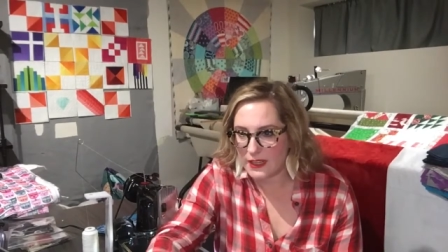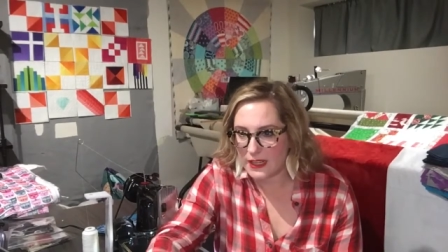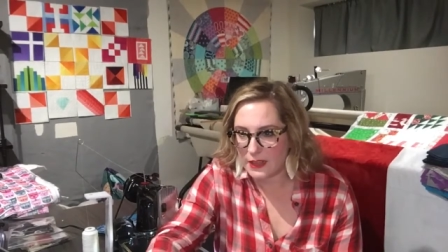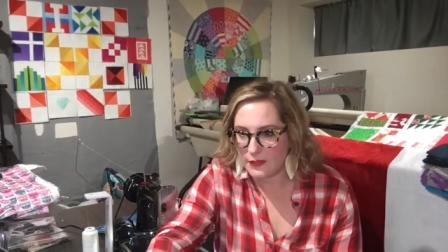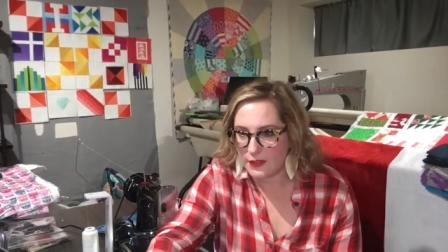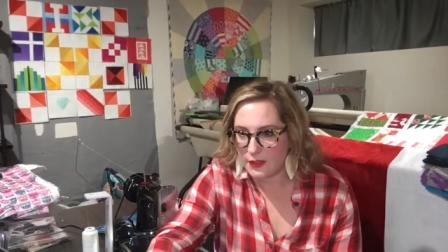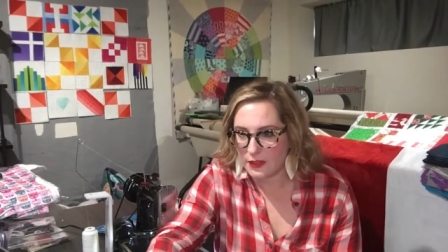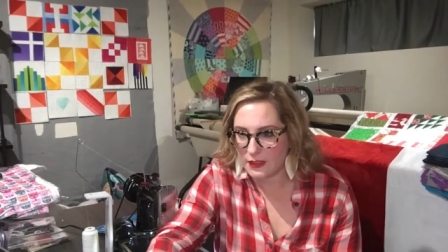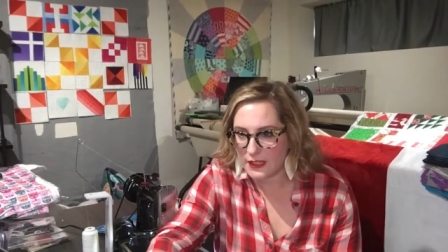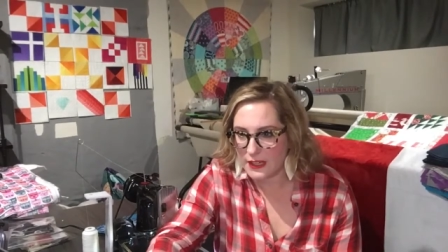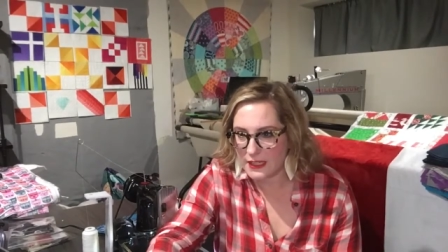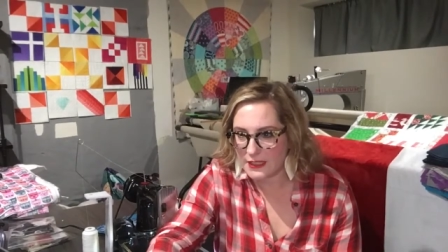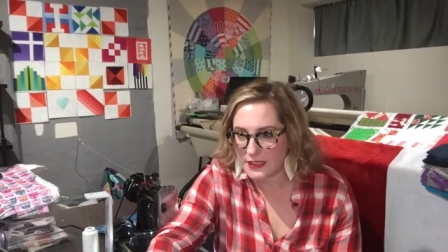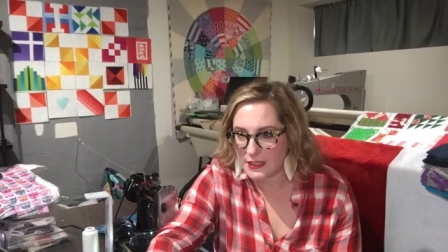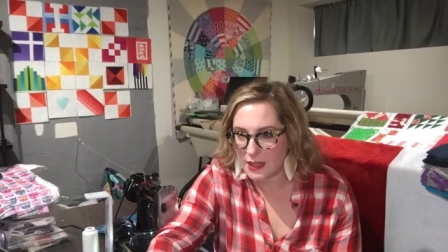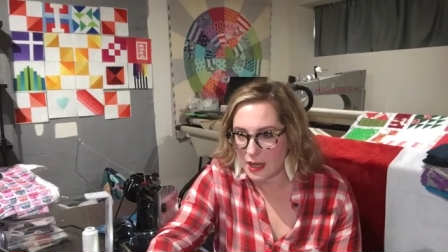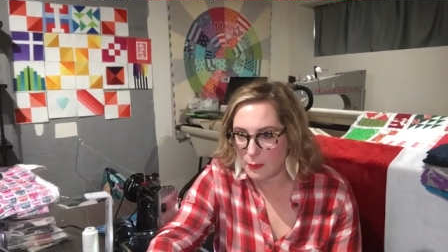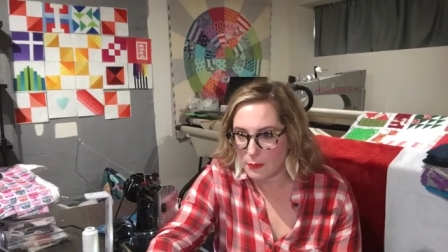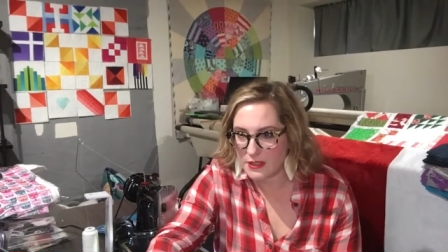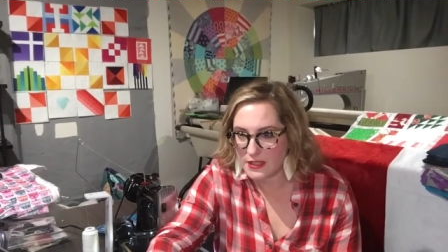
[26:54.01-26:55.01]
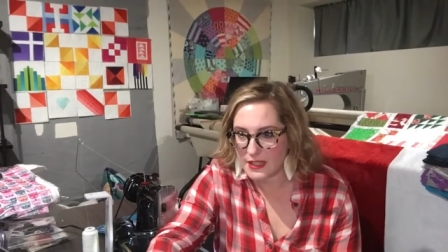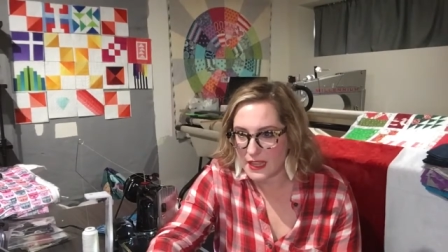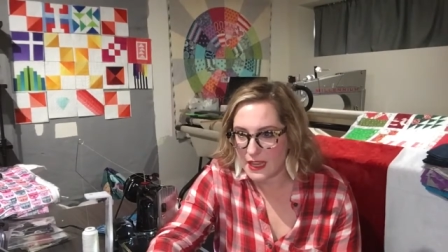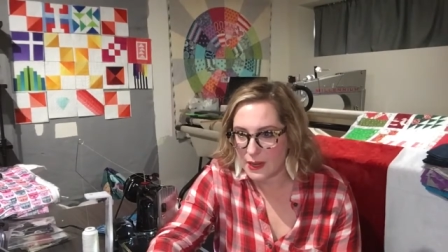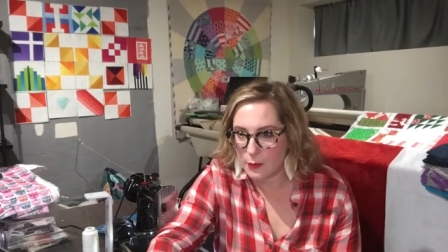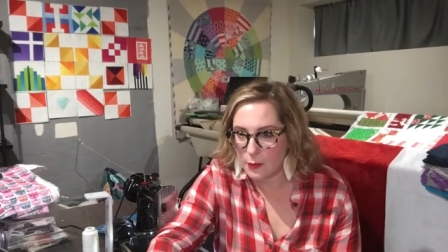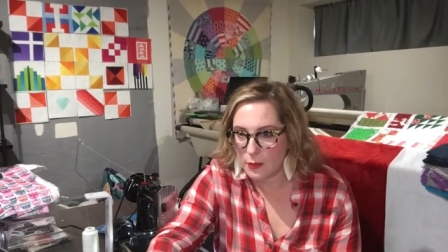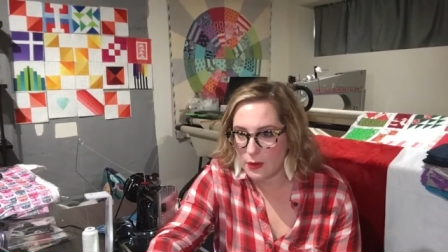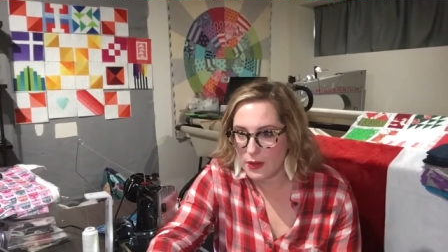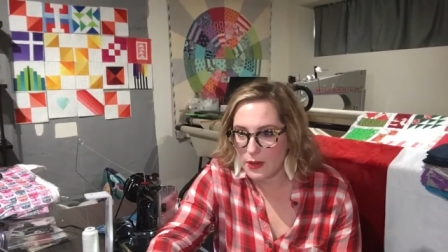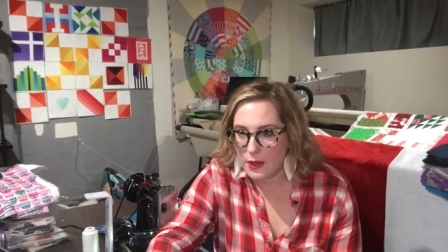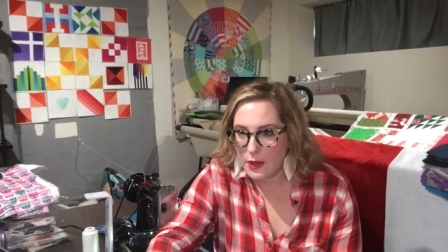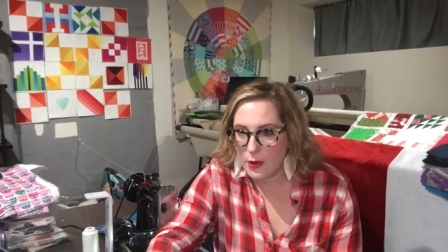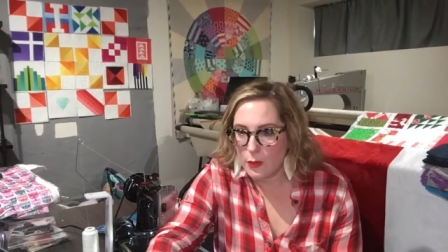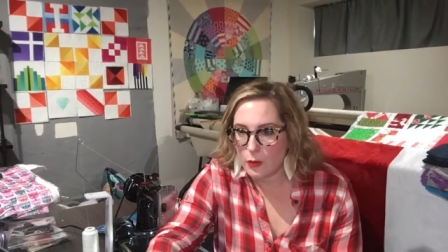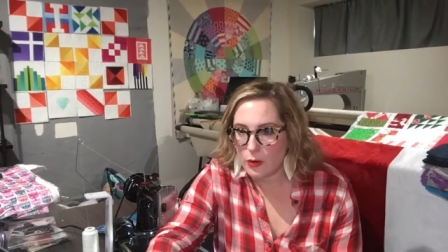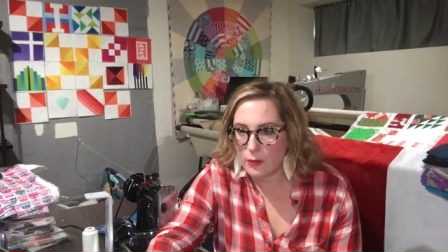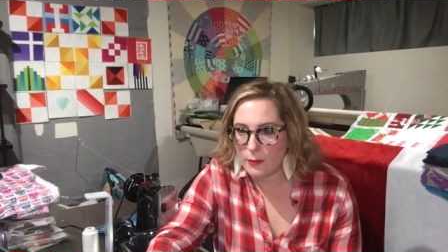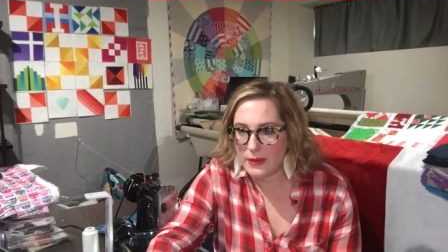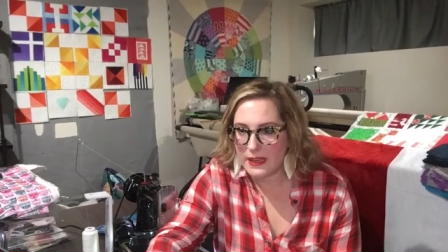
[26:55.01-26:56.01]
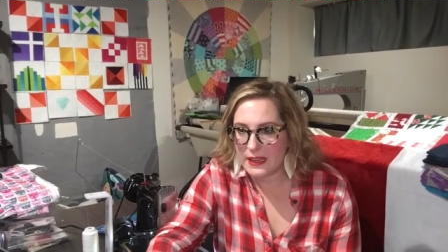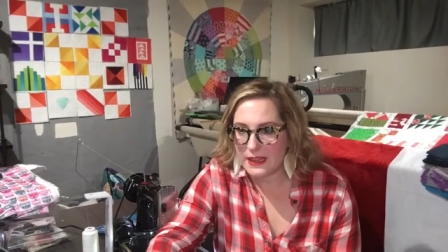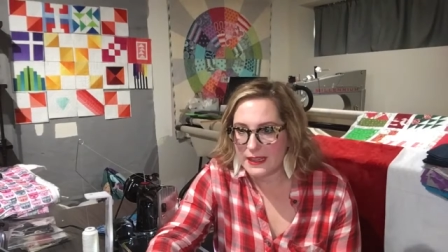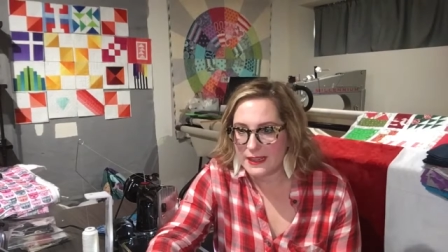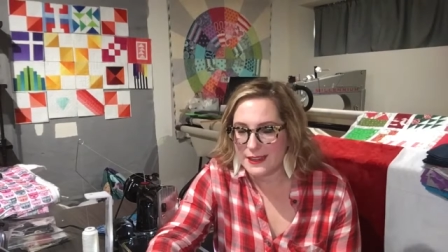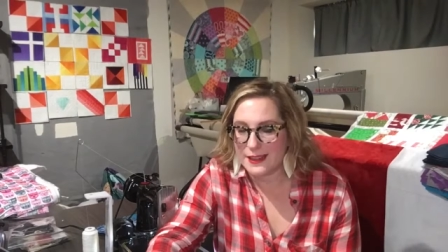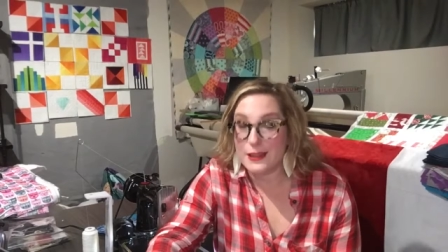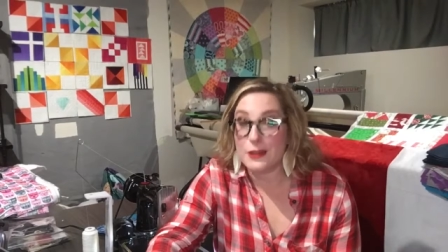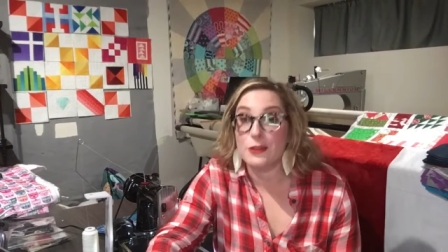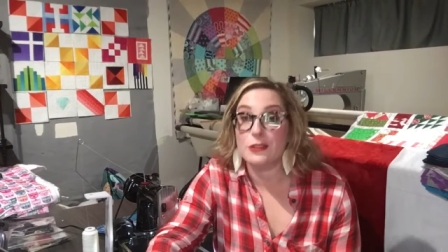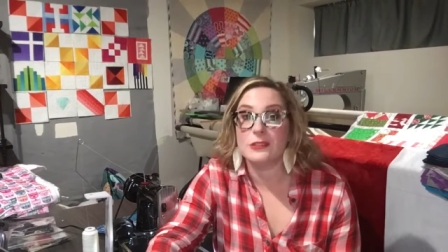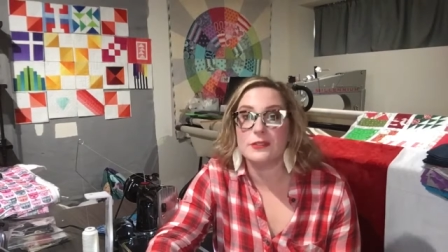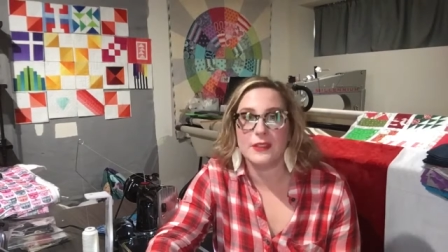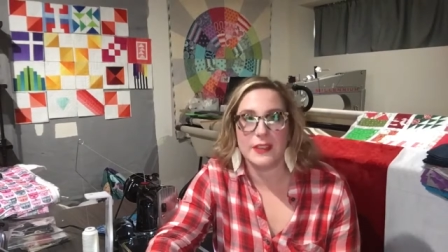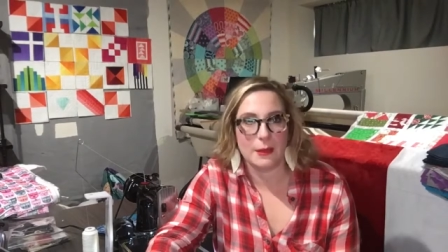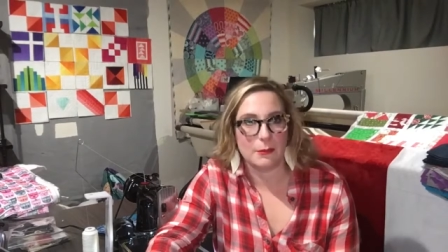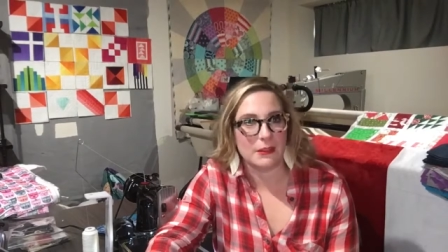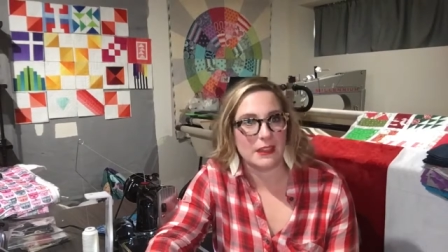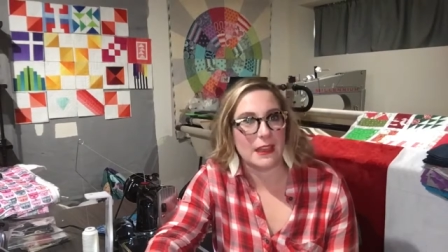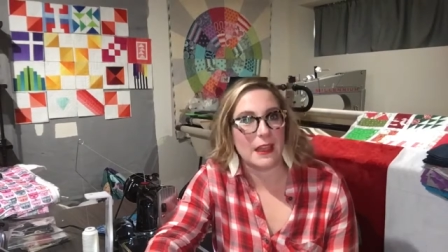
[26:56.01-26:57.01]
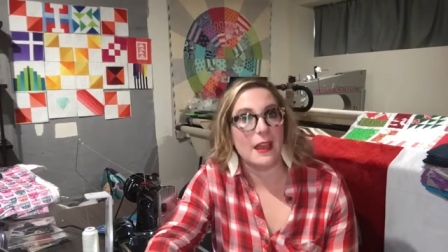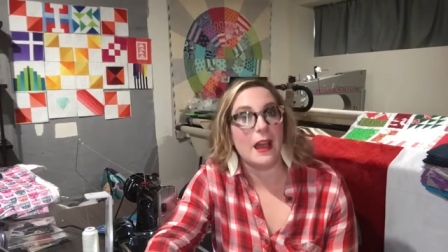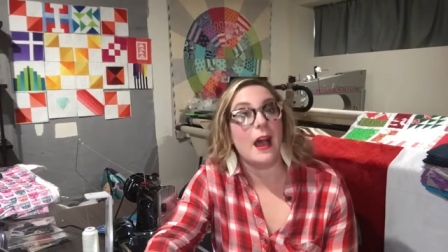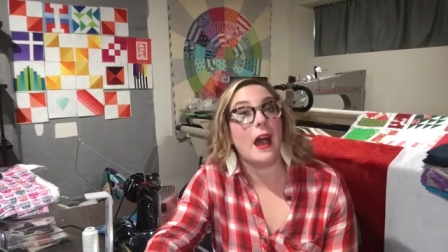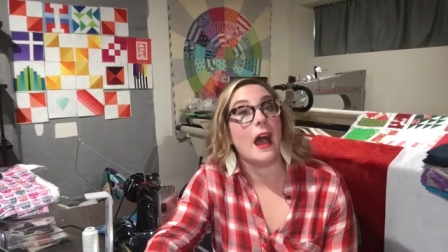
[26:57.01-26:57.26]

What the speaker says: I feel connected, almost like we're being in a guild family.